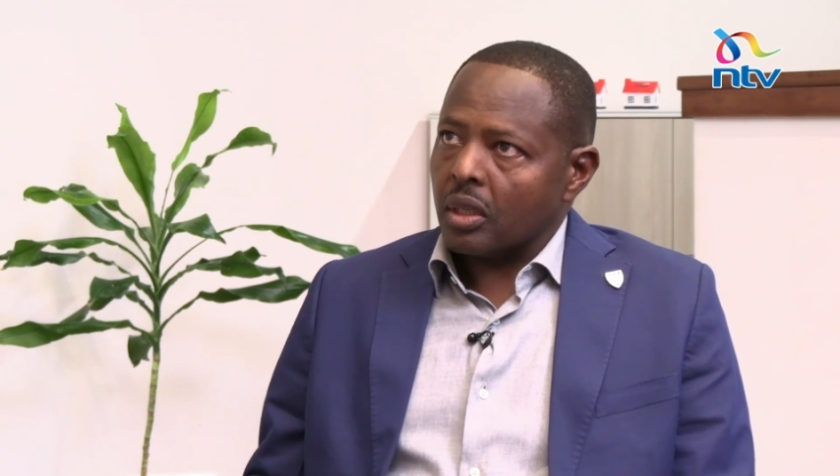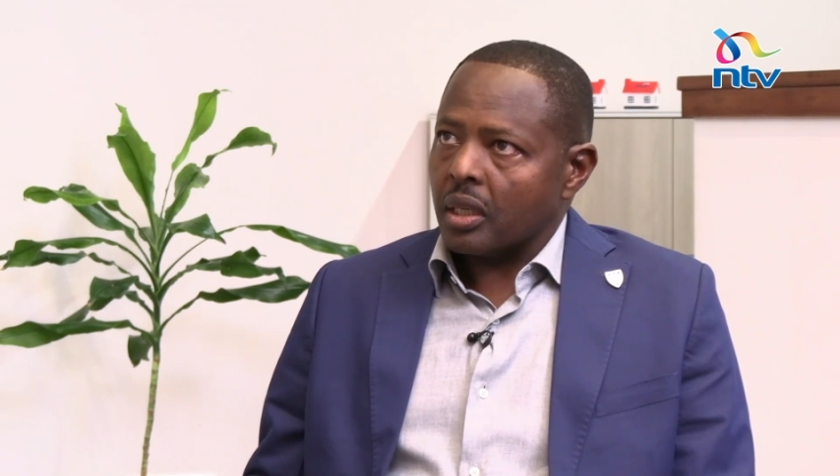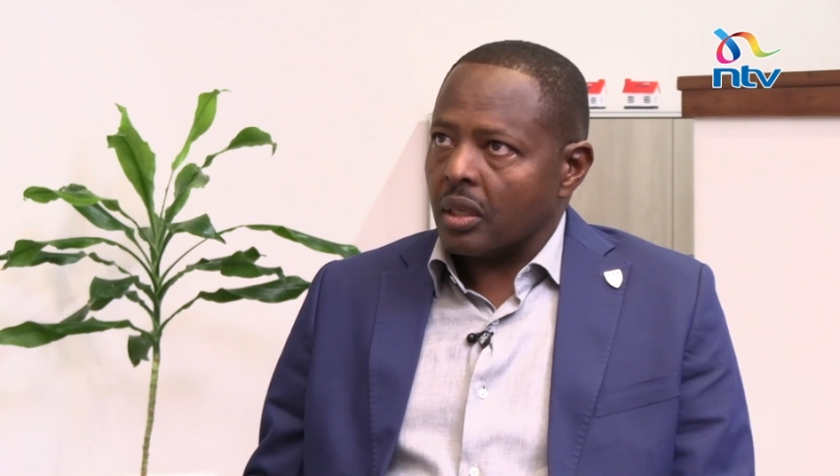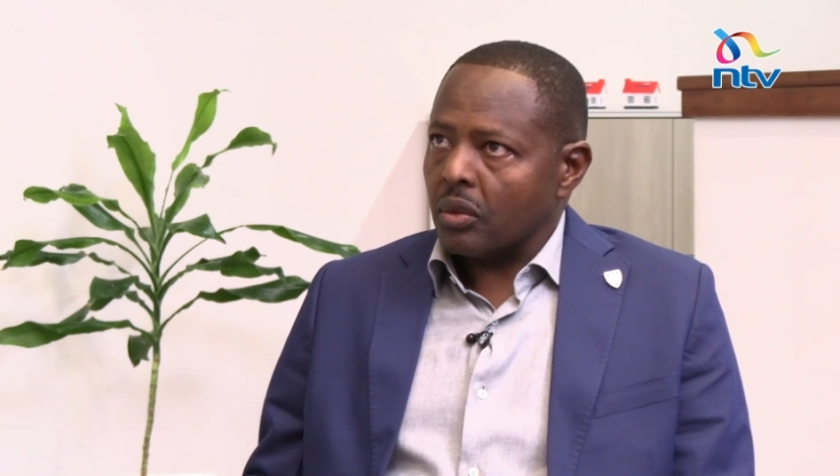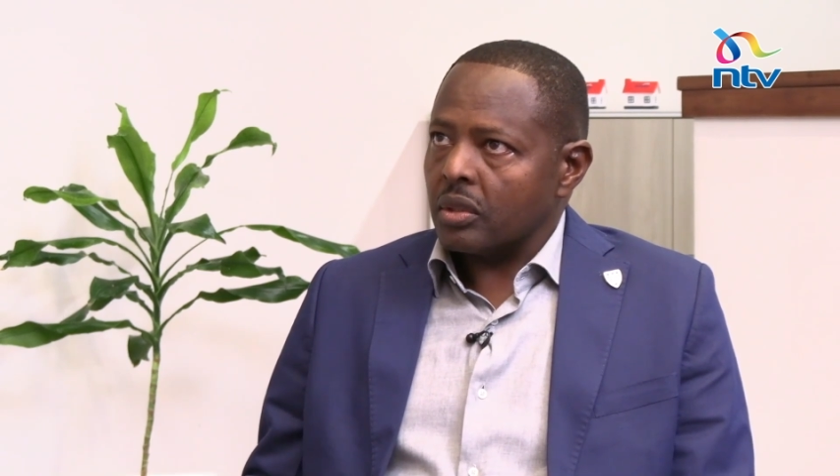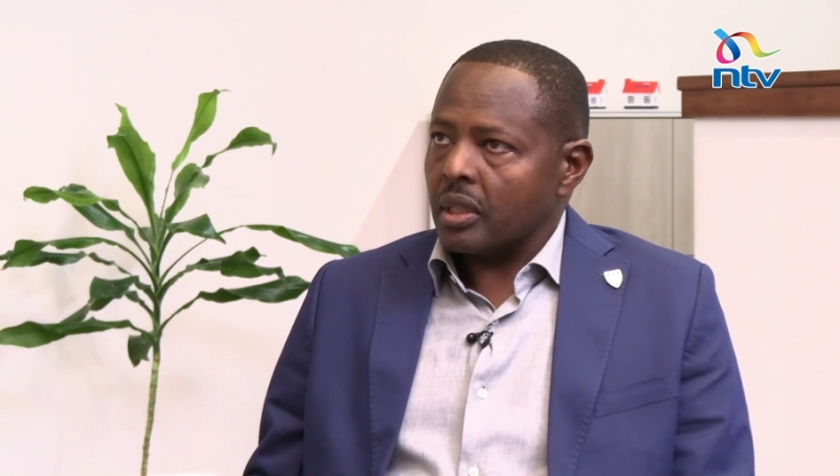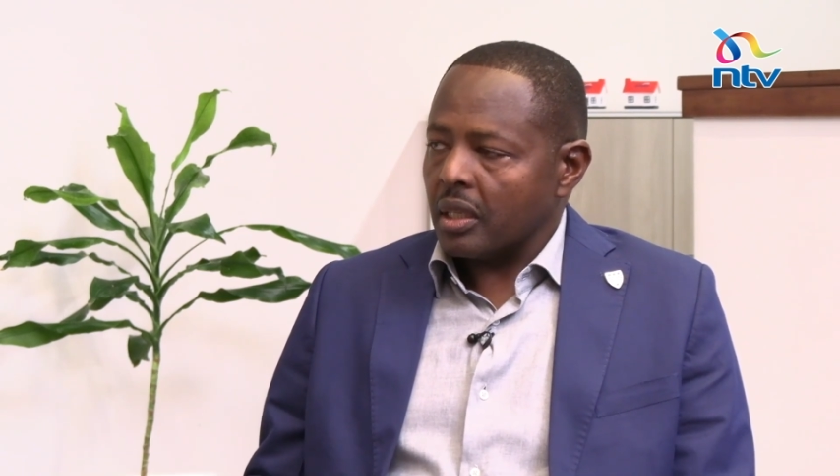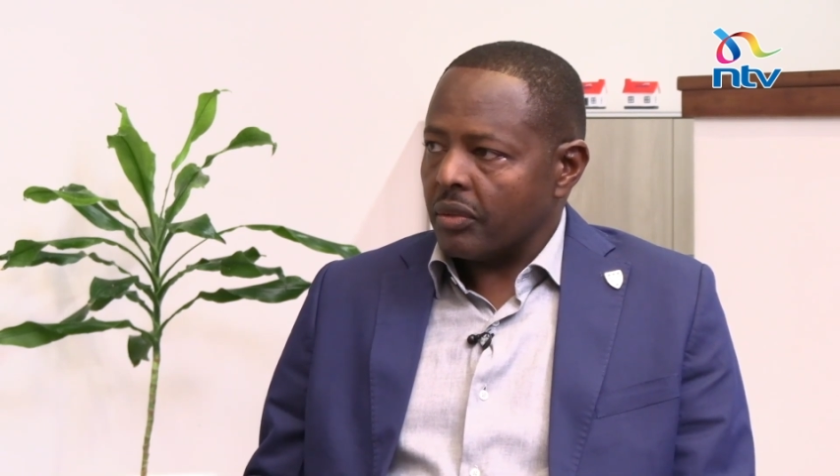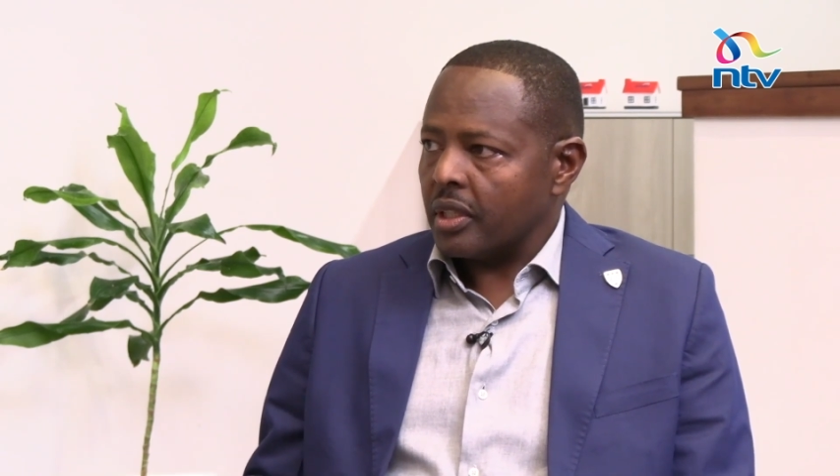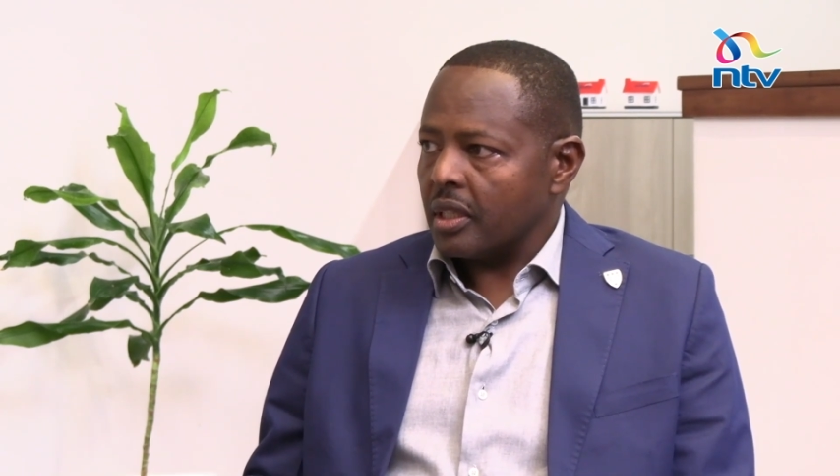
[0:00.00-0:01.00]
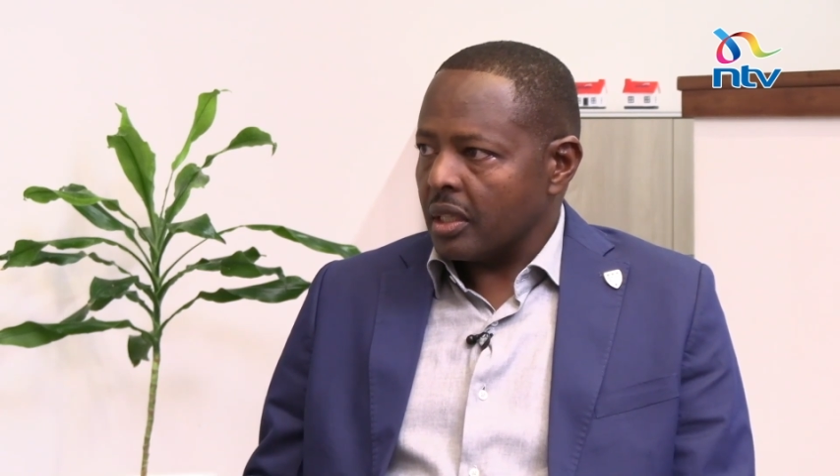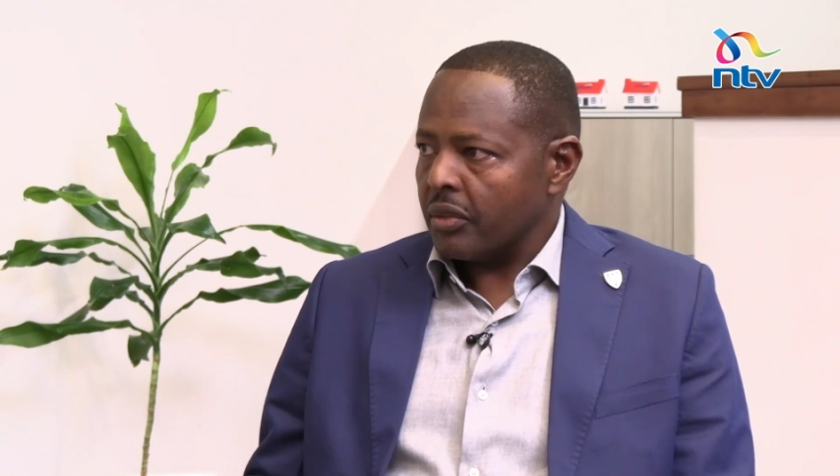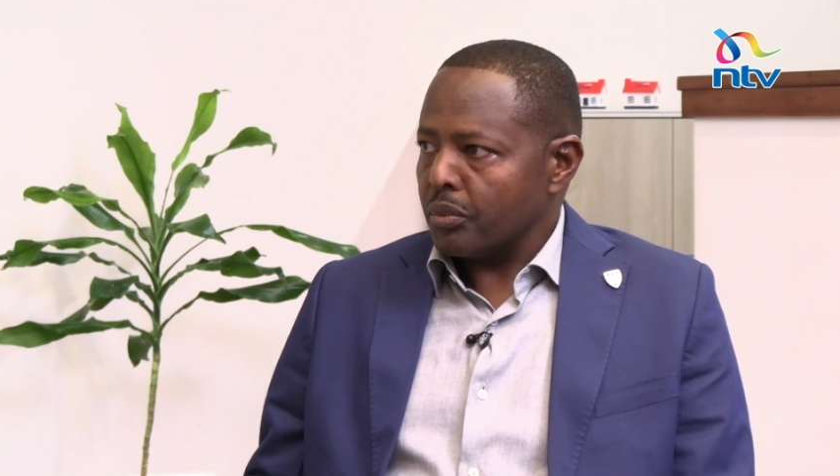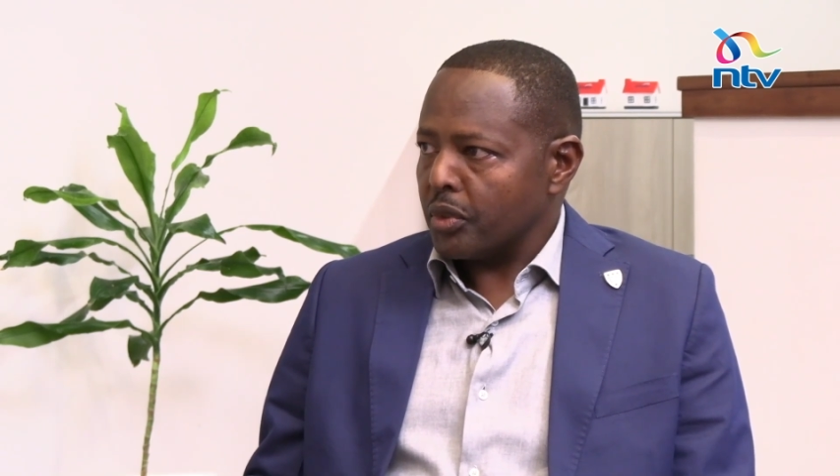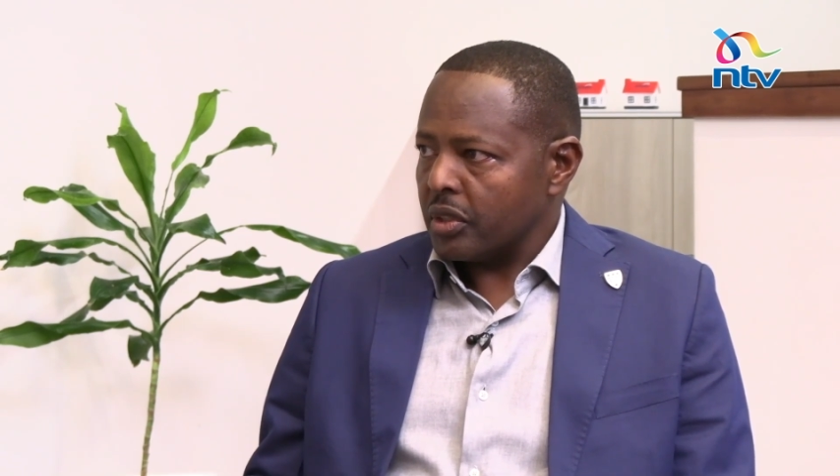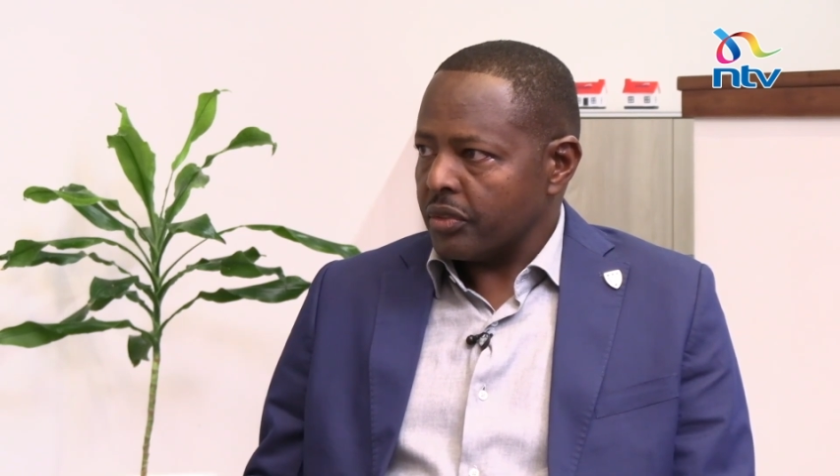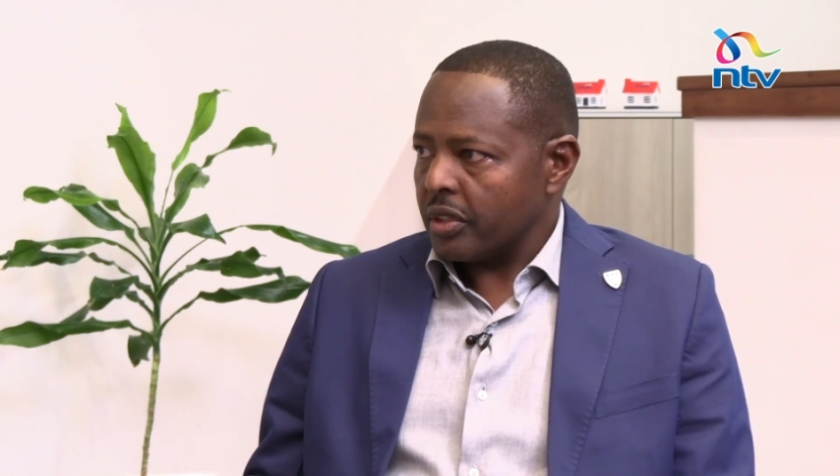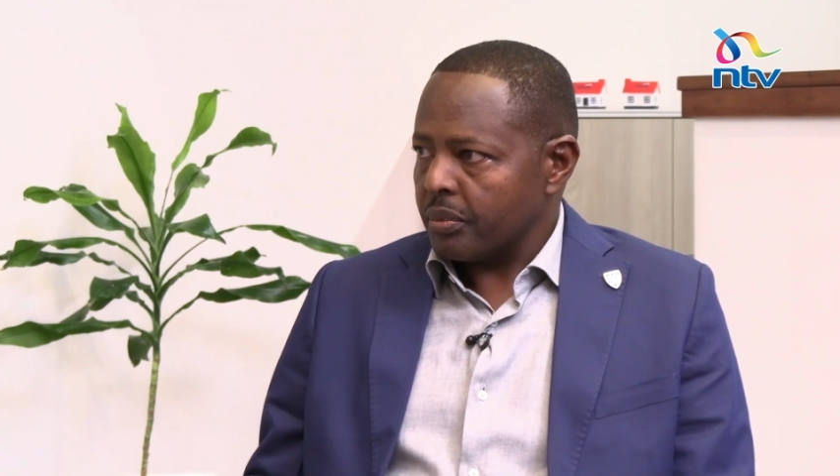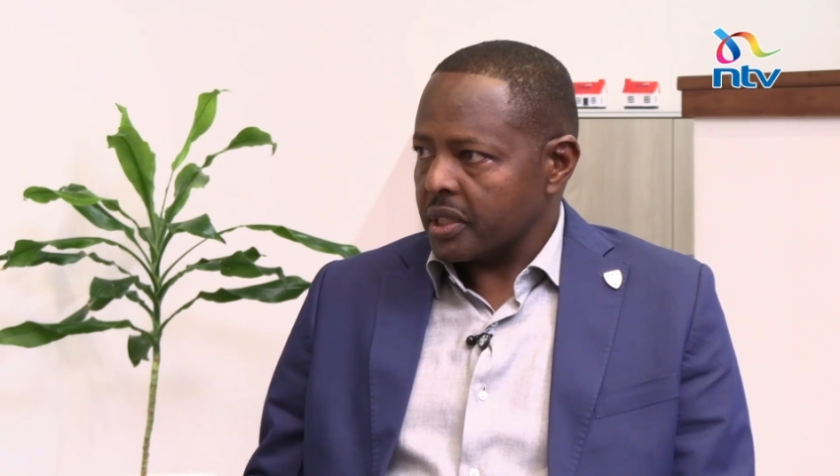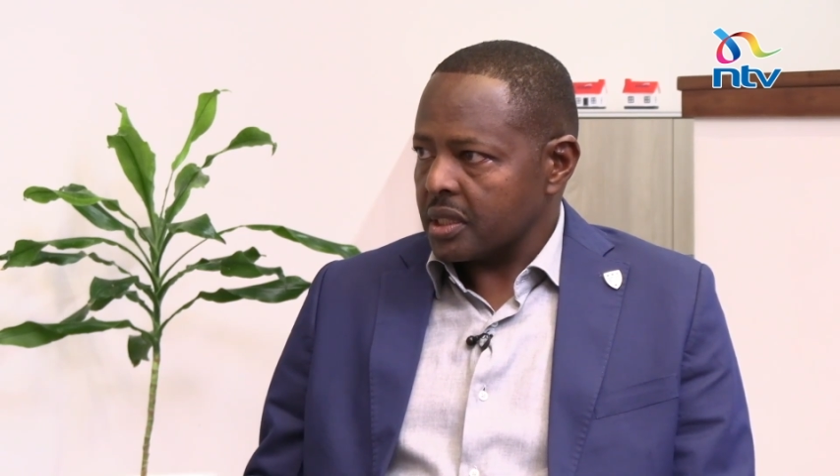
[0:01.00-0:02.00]

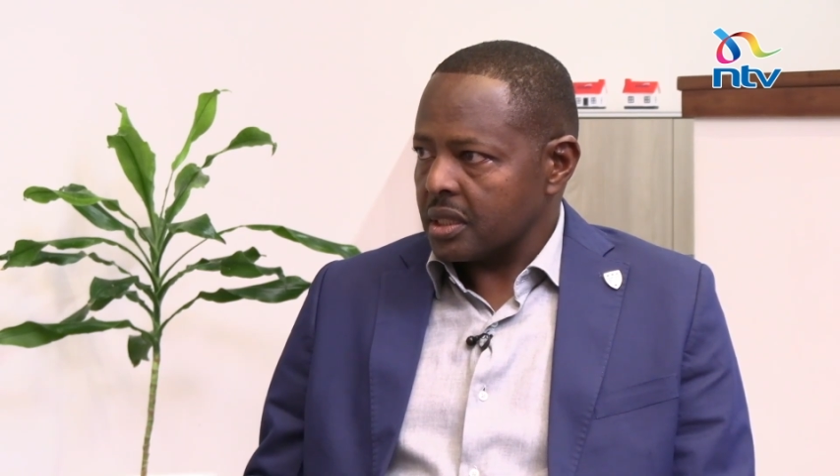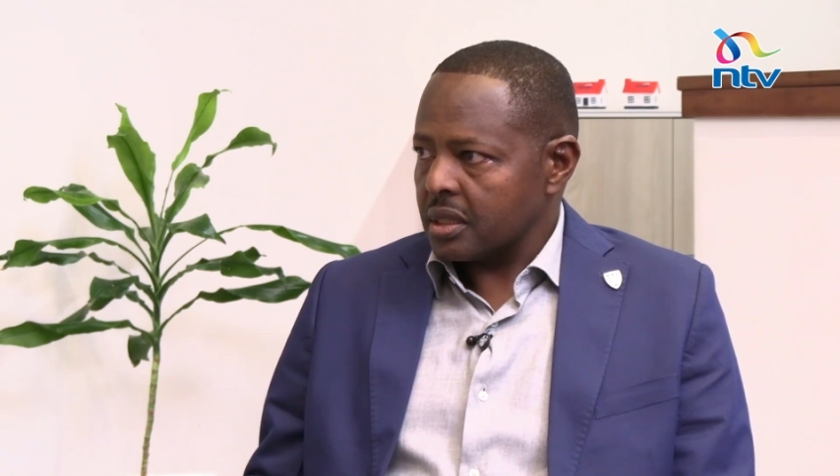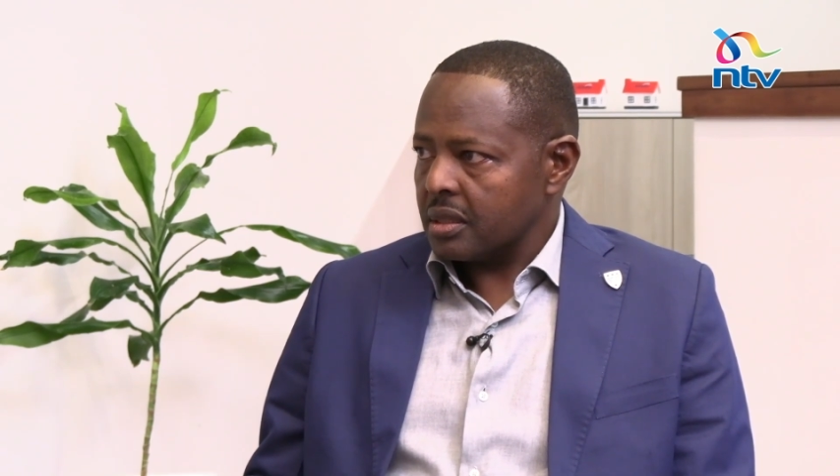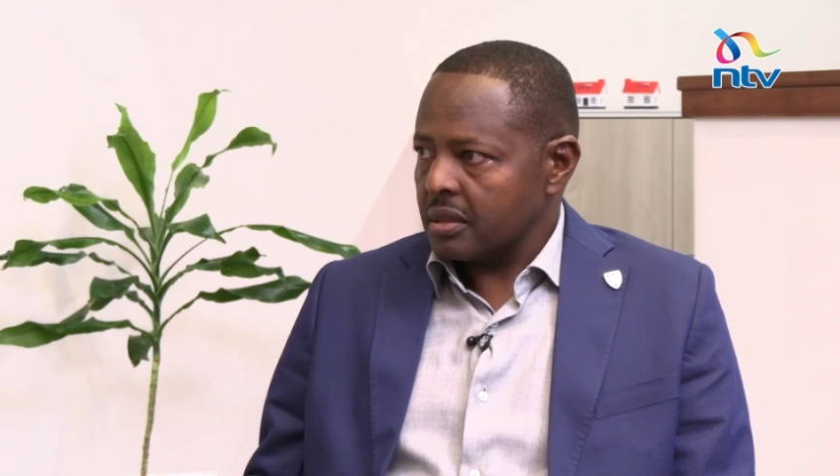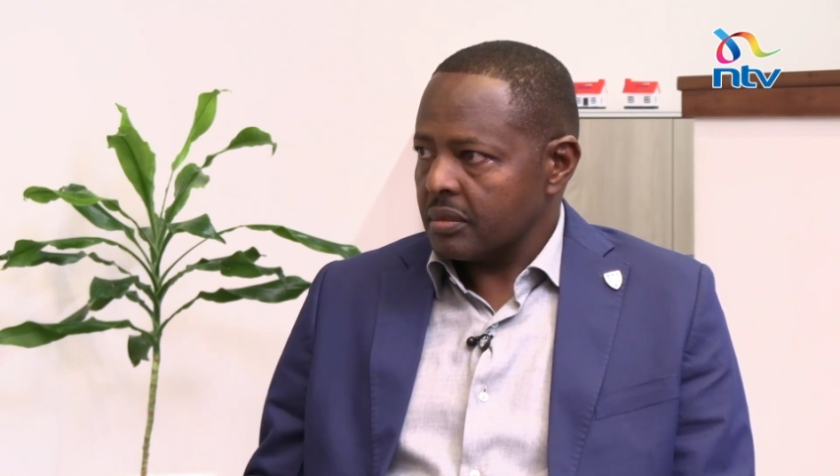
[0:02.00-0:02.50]
11.5%.